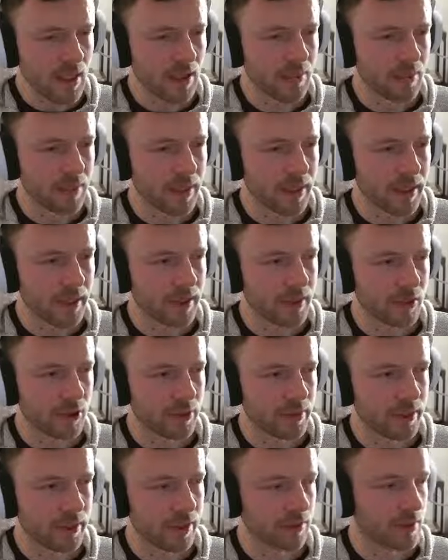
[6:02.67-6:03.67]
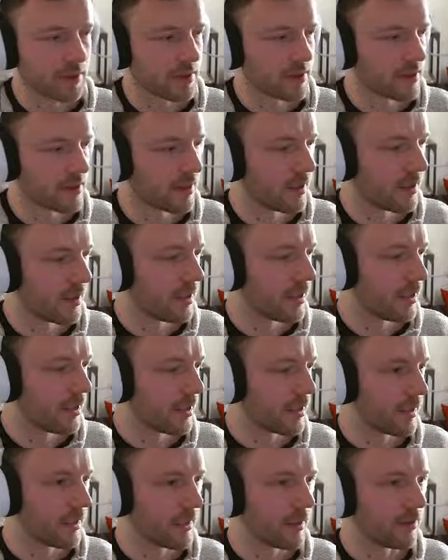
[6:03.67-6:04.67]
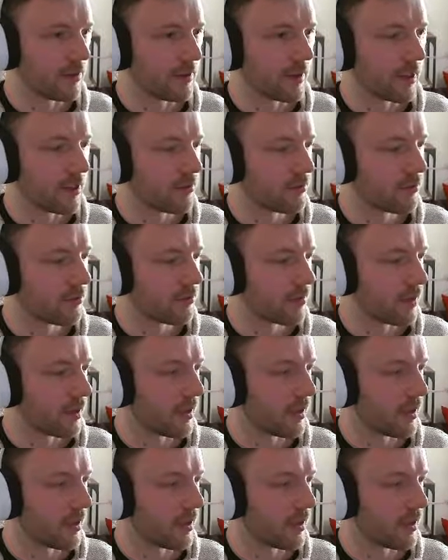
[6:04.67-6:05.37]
But I hope that was clear enough.